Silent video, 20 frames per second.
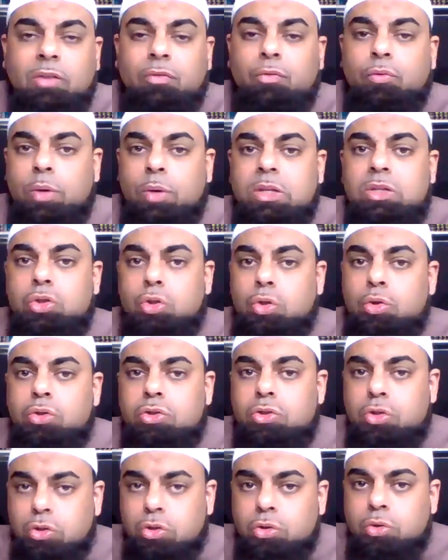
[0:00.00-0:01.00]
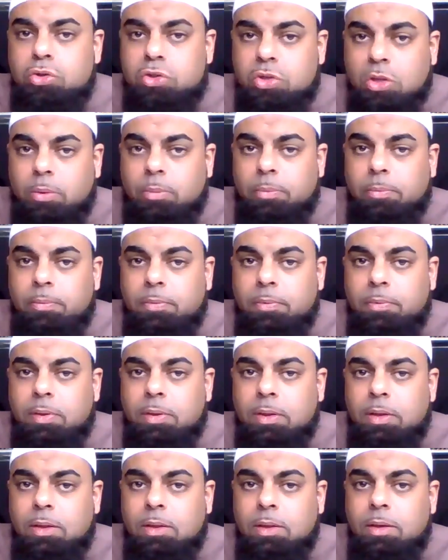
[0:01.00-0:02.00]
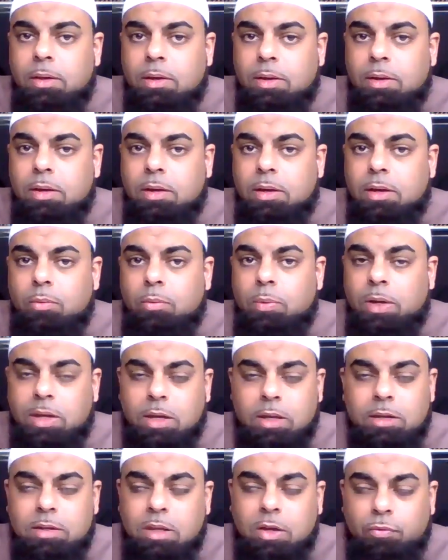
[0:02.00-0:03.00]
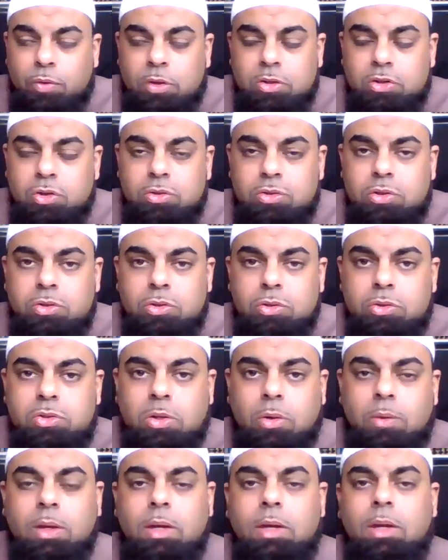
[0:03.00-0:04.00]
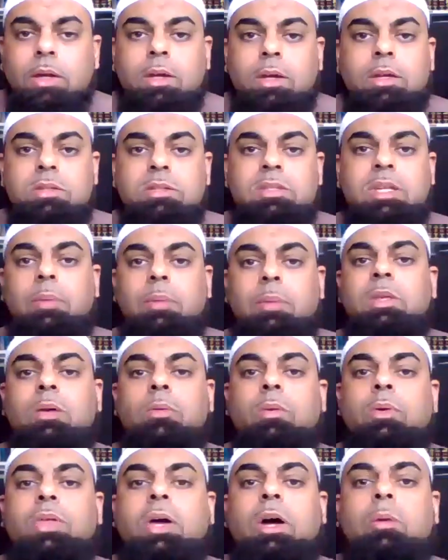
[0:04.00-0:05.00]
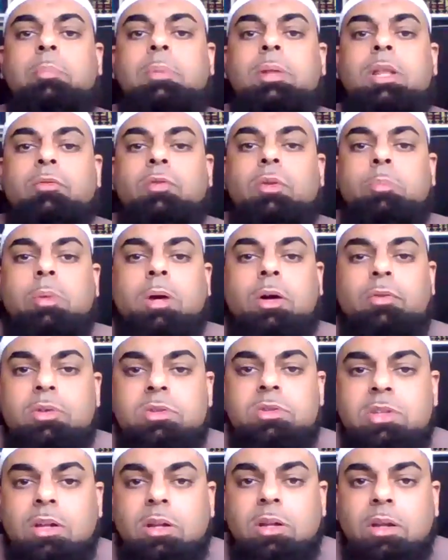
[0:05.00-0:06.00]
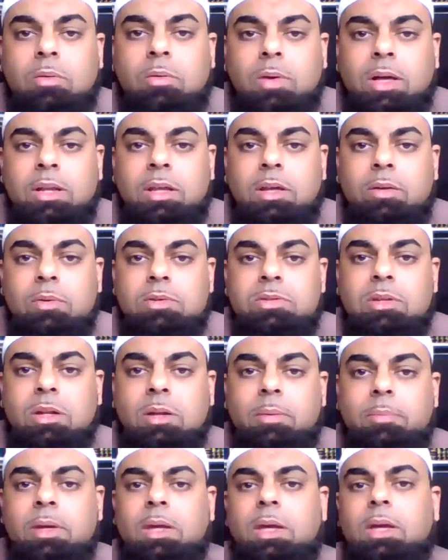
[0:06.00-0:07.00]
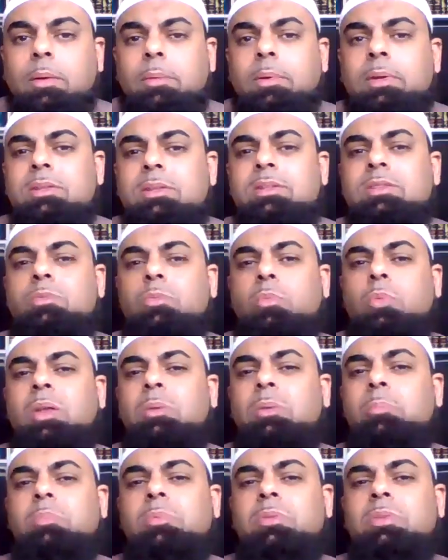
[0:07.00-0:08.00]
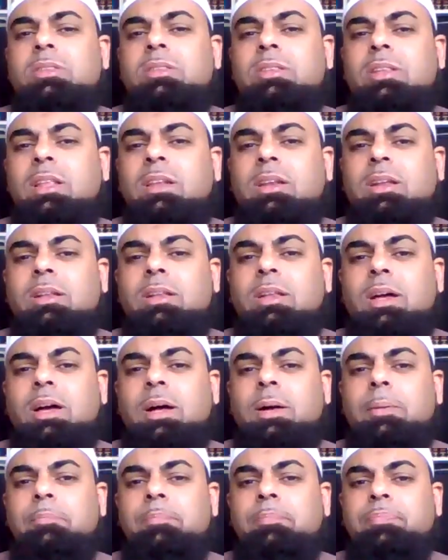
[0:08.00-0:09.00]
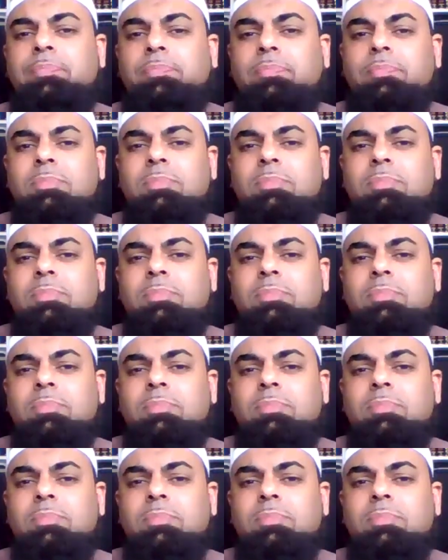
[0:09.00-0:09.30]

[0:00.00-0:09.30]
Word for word: if we choose to do so. Okay, we can if we choose to do so. The same thing with our beloved Prophet sallallahu alaihi wasallam. I mean, this one little um,